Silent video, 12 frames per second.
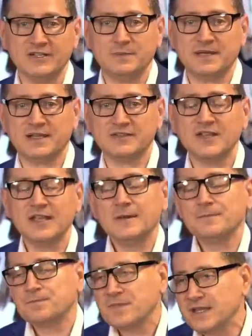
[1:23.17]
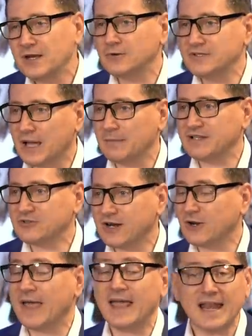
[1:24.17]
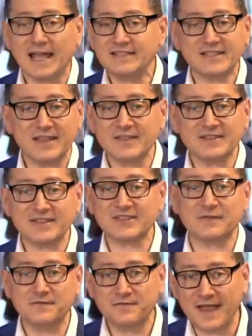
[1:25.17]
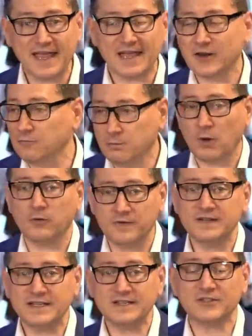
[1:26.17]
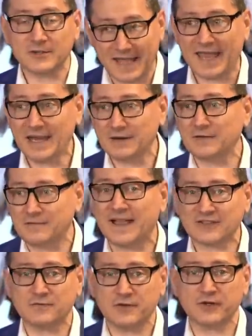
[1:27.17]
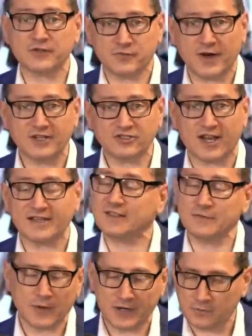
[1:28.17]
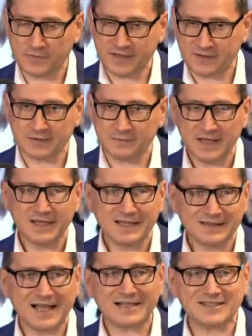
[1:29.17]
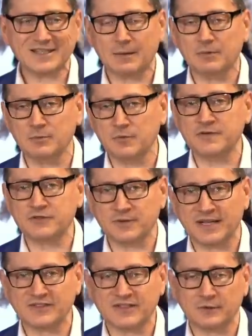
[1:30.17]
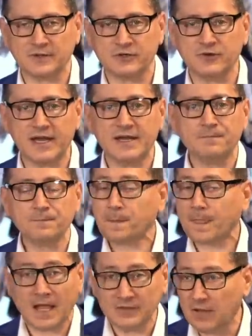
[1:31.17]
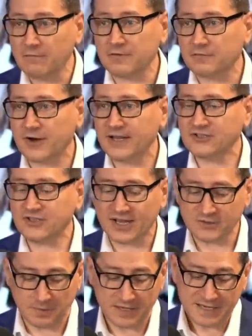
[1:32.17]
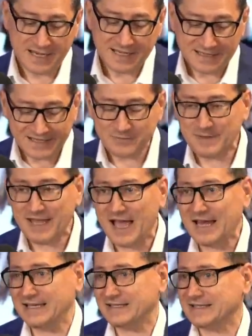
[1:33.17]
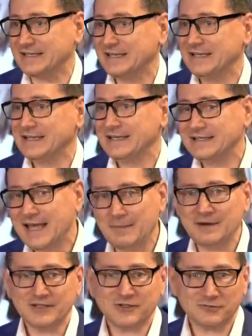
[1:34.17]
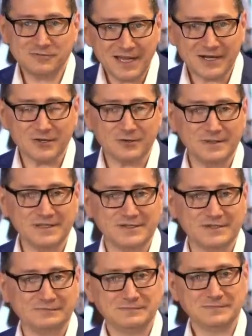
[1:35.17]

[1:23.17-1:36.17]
because, you know, Dominic Toretto, and I say this as a fan of both Vin Diesel and of the Fast and Furious franchise, even though I don't think the last couple of movies were necessarily great. I love the franchise, but let's be honest, Dominic Toretto is